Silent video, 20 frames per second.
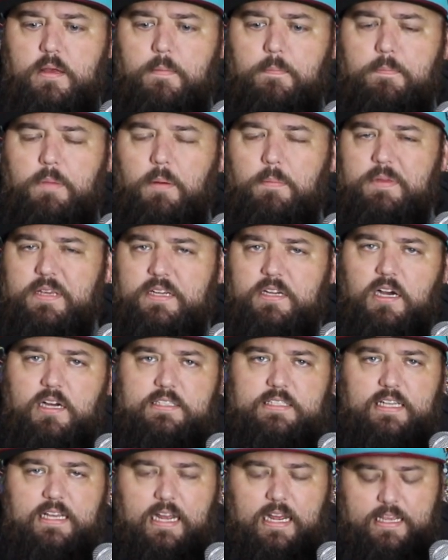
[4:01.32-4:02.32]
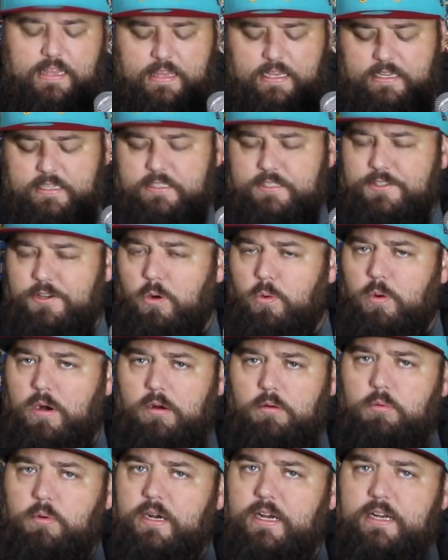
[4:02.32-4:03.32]
But because of that, I think it's so
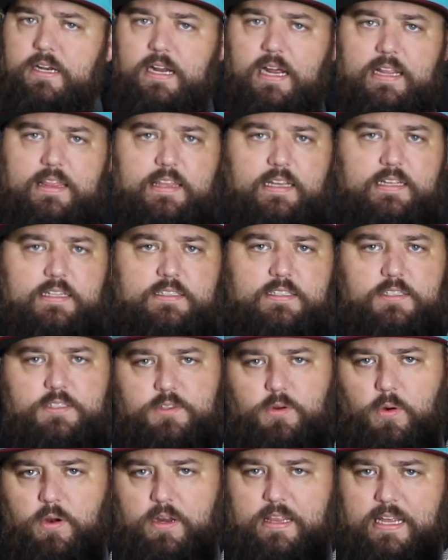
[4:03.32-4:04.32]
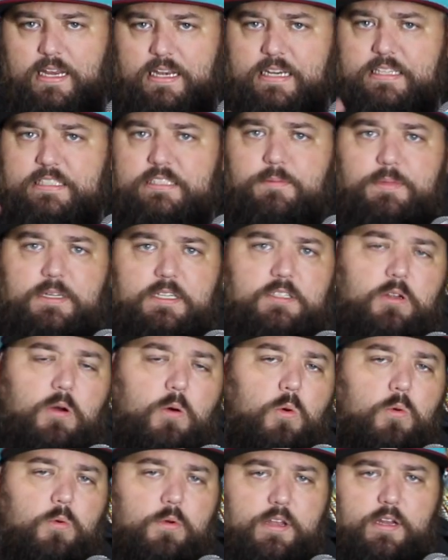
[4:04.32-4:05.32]
well written. I think it's a story that needs to be
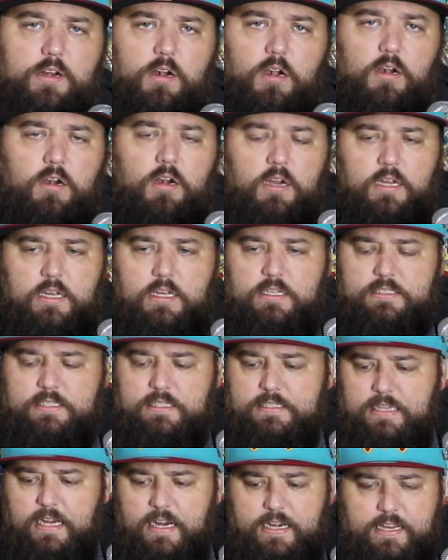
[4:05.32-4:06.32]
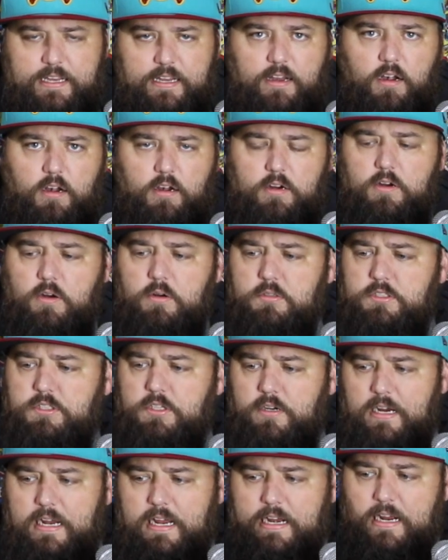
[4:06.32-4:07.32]
told in our society and our
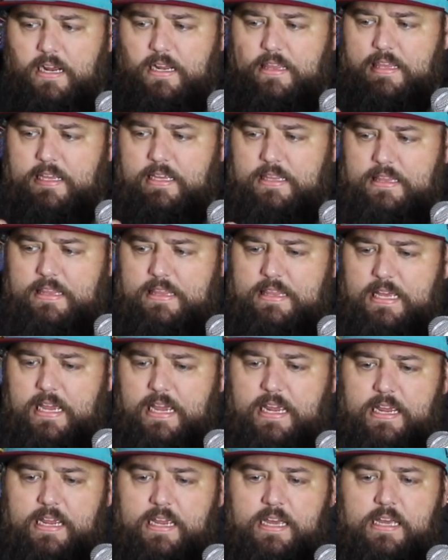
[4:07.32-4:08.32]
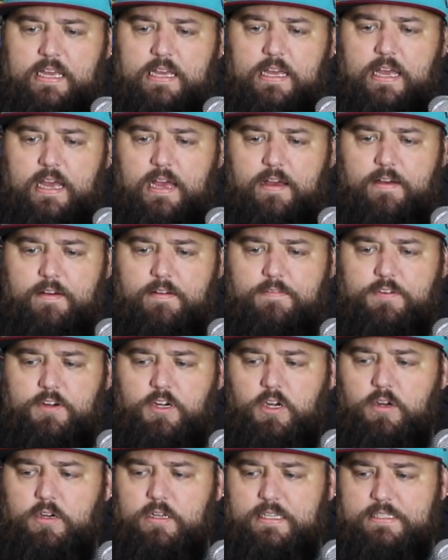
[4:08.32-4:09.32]
culture. And I think
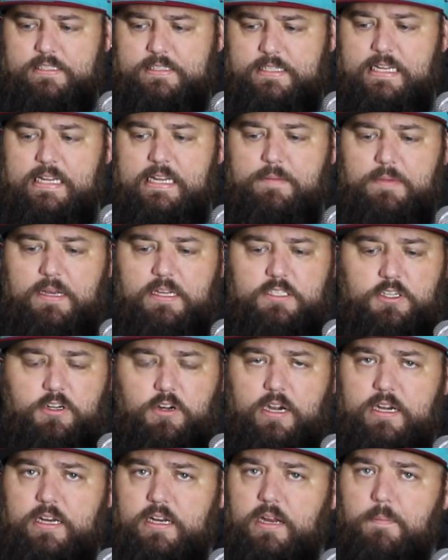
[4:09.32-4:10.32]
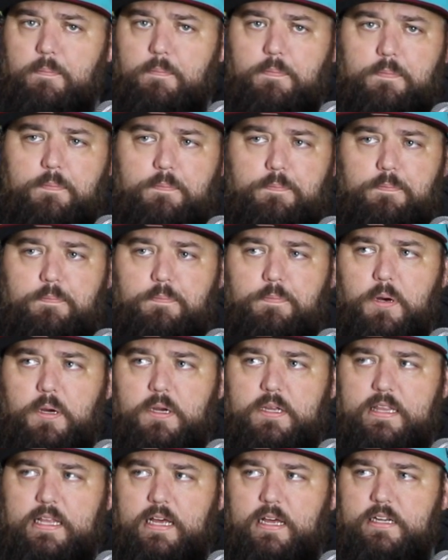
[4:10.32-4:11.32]
this team has created a
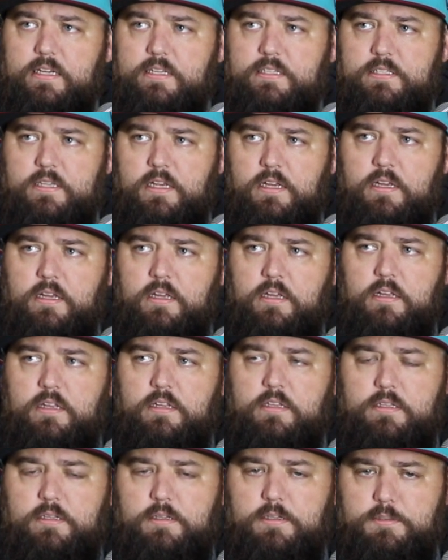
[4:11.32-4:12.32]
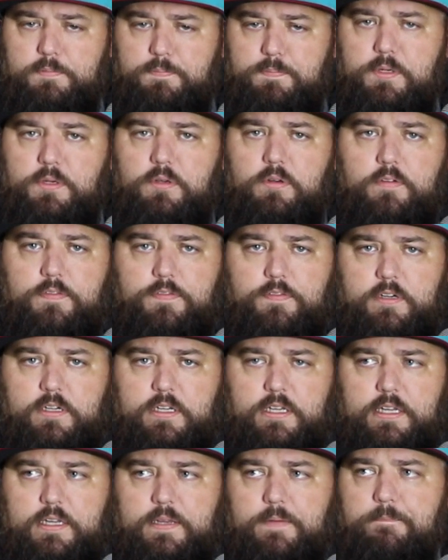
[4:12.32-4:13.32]
book that is
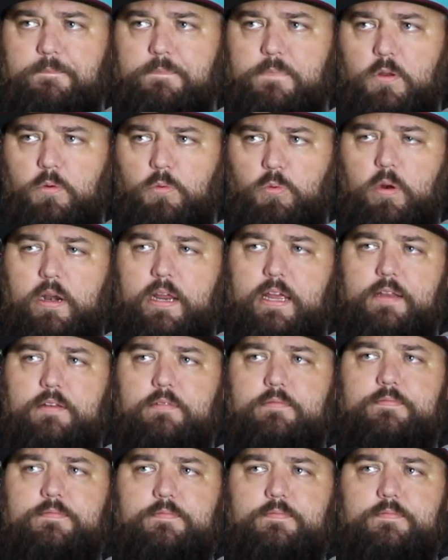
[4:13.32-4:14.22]
beautifully written